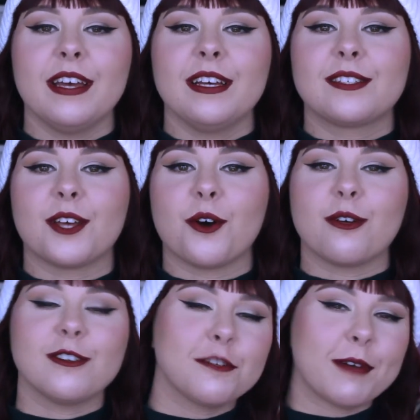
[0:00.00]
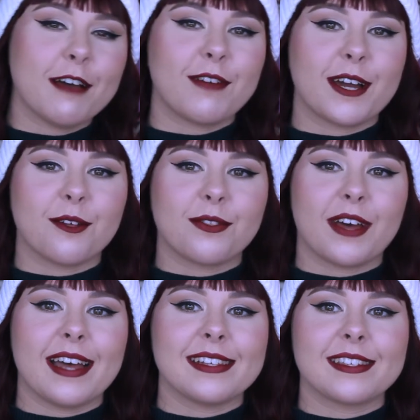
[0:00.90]
So those are my final
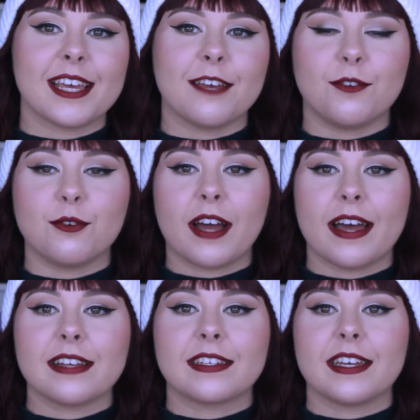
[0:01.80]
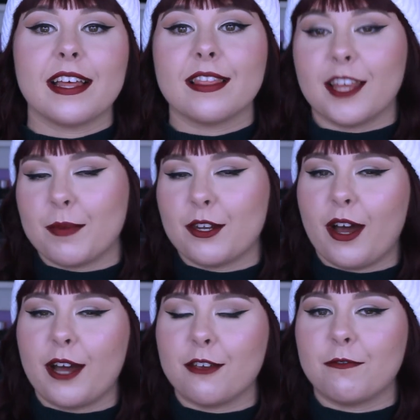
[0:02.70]
thoughts. If you guys get it, let me know
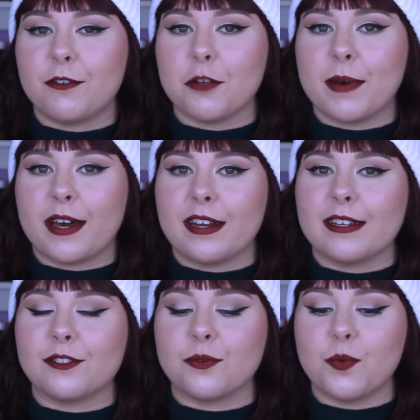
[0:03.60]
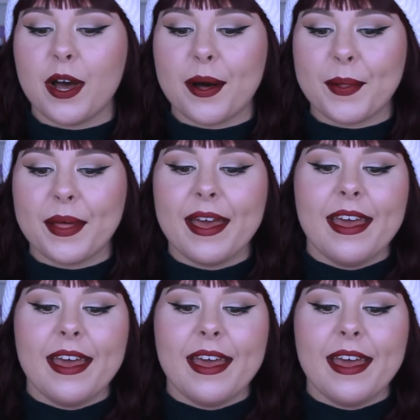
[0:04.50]
how you feel about it as well.